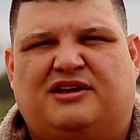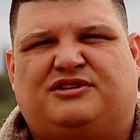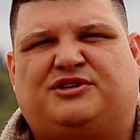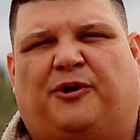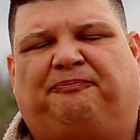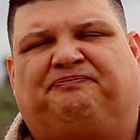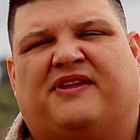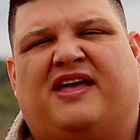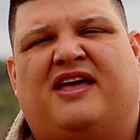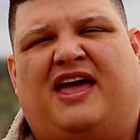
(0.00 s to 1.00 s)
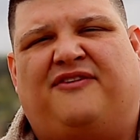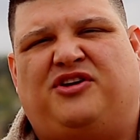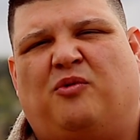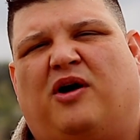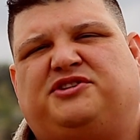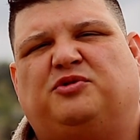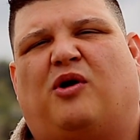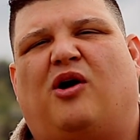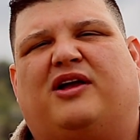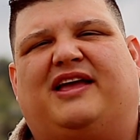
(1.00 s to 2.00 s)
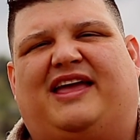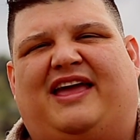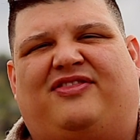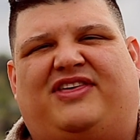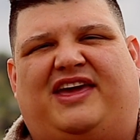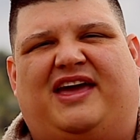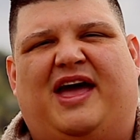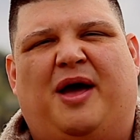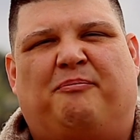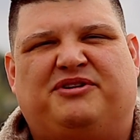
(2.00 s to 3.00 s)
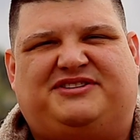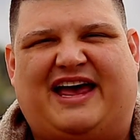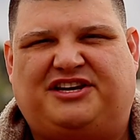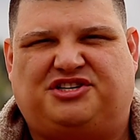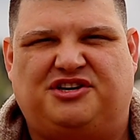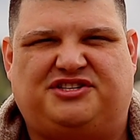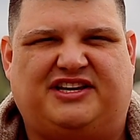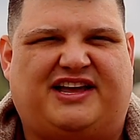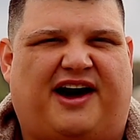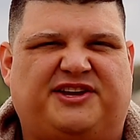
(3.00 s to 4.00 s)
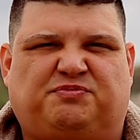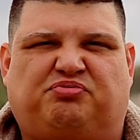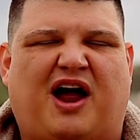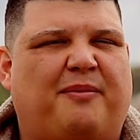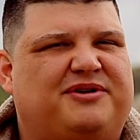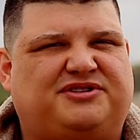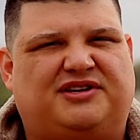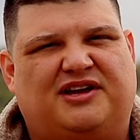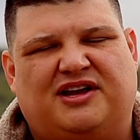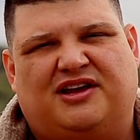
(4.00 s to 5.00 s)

So if you want to walk in the possessions that God has promised,